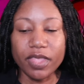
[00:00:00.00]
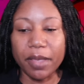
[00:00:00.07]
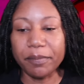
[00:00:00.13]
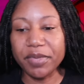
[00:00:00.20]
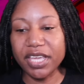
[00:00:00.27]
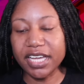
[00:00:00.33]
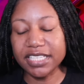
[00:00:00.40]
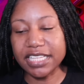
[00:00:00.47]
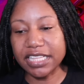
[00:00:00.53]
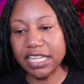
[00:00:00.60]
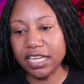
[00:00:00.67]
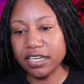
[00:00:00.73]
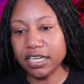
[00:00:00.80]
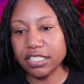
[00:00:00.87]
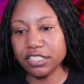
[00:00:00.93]
I
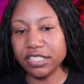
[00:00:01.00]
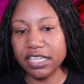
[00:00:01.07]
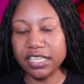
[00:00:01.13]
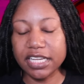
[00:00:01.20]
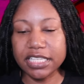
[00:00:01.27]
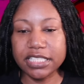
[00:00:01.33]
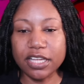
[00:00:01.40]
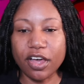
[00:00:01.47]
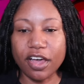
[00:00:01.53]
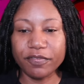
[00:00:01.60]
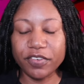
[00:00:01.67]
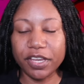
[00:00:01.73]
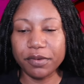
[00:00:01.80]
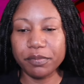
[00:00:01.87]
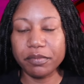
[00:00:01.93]
think another thing that's
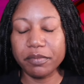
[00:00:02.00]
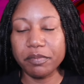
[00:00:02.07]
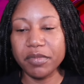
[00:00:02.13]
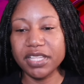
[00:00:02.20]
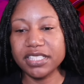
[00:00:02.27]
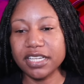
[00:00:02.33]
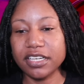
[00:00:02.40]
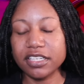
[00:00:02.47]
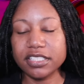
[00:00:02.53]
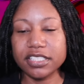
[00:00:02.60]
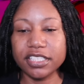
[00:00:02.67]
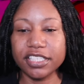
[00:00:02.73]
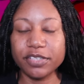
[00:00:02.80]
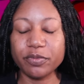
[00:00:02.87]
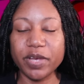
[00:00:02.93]
often
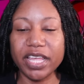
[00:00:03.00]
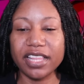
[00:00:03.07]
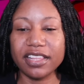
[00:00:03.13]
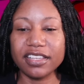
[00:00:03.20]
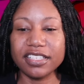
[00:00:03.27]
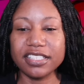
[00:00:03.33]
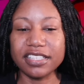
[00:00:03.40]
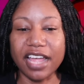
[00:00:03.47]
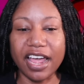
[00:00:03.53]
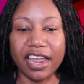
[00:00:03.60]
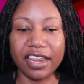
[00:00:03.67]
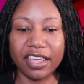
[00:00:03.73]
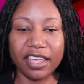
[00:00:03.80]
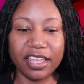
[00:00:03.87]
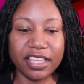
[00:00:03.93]
misunderstood with
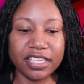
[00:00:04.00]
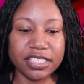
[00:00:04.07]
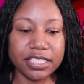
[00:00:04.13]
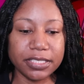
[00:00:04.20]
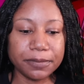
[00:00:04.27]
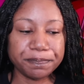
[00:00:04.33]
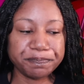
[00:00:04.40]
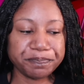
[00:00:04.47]
Lestat is,